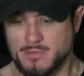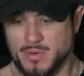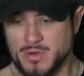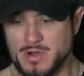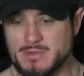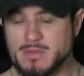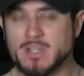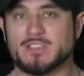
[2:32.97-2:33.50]

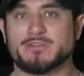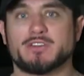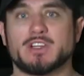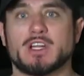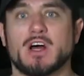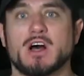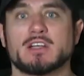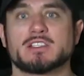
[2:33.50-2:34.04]
pretty much
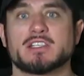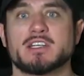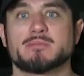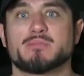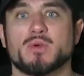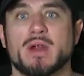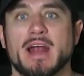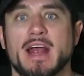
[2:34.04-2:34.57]
Velocity
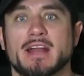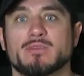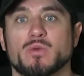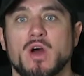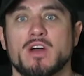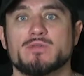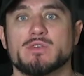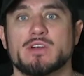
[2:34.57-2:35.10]
brand
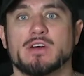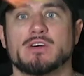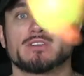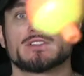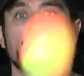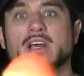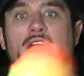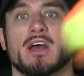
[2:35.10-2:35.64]
rod and
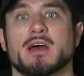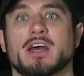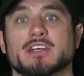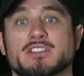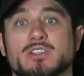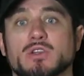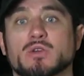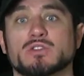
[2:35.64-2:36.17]
reels
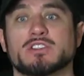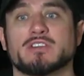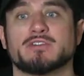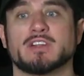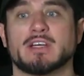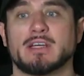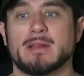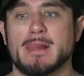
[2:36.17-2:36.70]

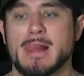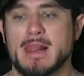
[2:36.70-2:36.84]
exclusively.